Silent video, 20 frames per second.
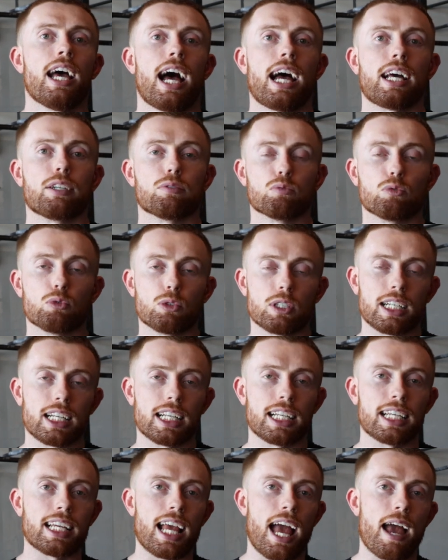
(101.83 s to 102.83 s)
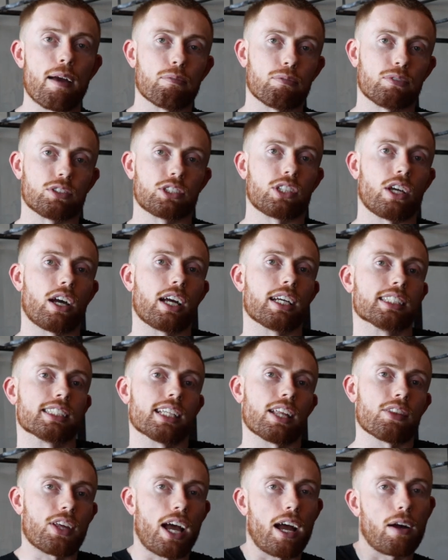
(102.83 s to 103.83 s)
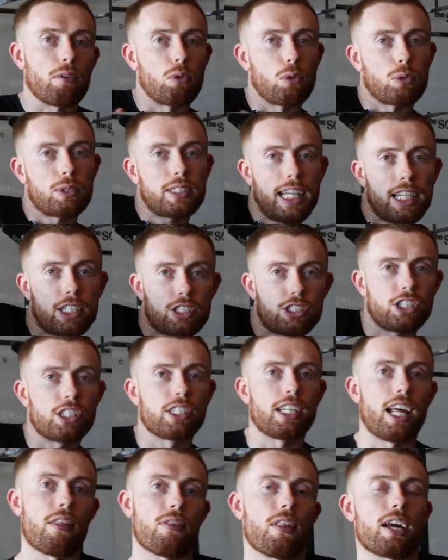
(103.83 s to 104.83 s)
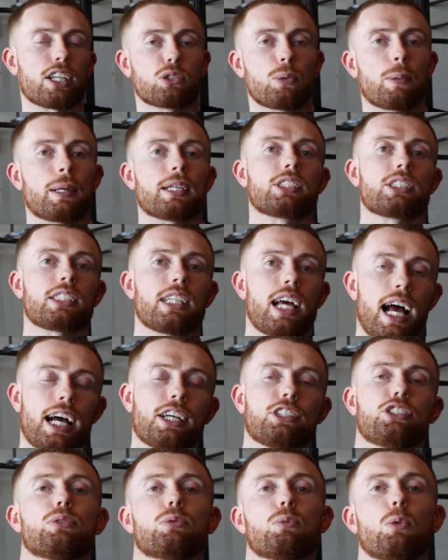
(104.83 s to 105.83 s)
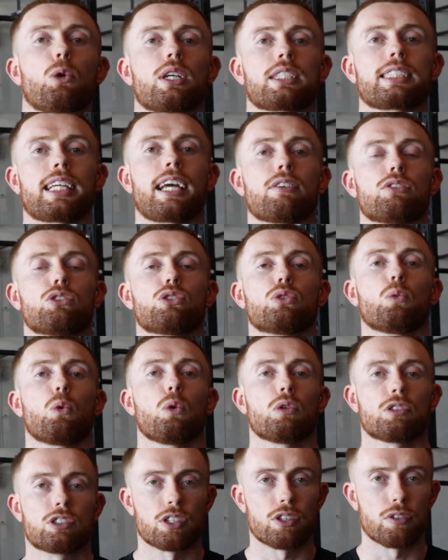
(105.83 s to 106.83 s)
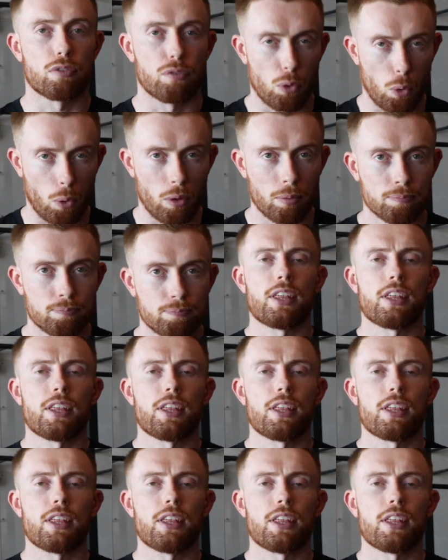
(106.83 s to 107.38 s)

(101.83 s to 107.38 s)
and really emphasize that rotation and that twist as you work down towards the floor.